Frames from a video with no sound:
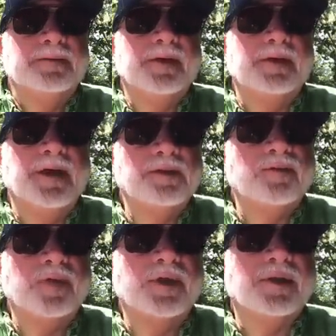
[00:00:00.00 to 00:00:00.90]
that
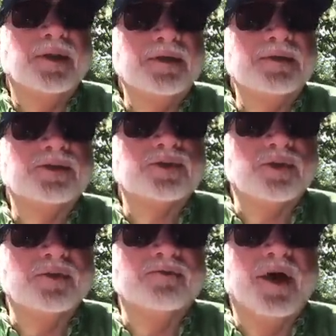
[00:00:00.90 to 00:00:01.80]
Hillary Clinton
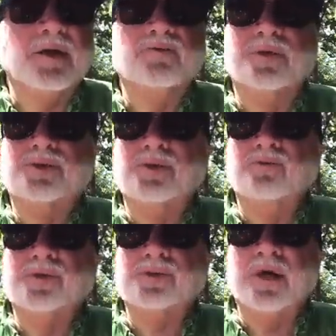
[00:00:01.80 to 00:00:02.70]
certified when she
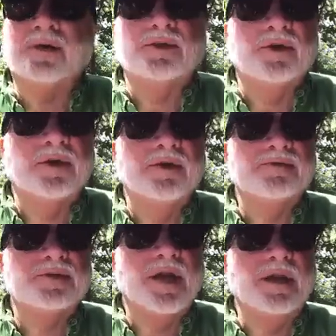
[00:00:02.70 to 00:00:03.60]
was Secretary of
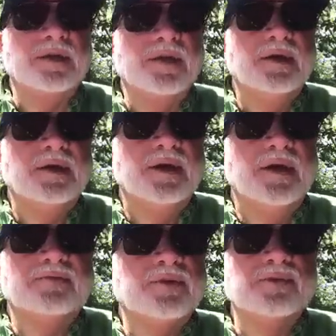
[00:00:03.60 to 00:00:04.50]
State?
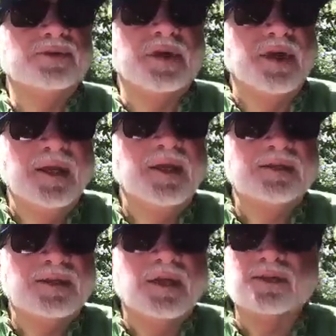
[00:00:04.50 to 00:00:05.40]
if there was any
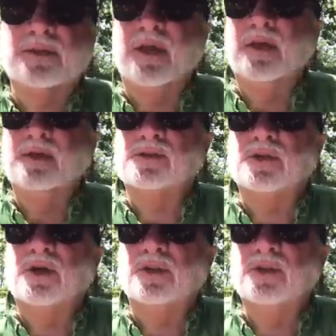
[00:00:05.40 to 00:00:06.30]
such thing as
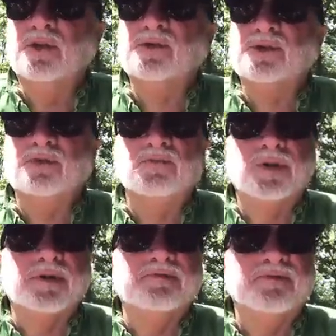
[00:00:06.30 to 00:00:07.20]
collusion
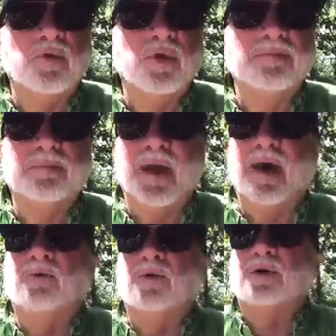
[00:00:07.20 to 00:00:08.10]
with a foreign
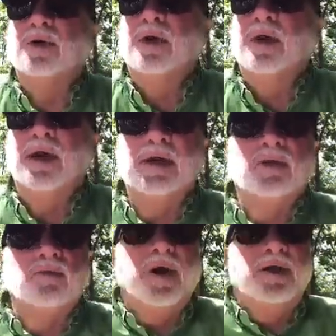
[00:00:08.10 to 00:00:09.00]
power in
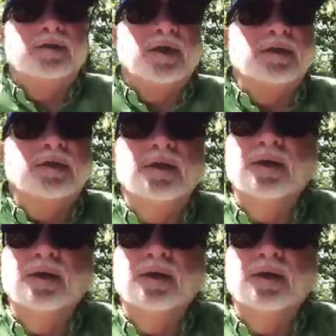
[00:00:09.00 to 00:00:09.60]
a way that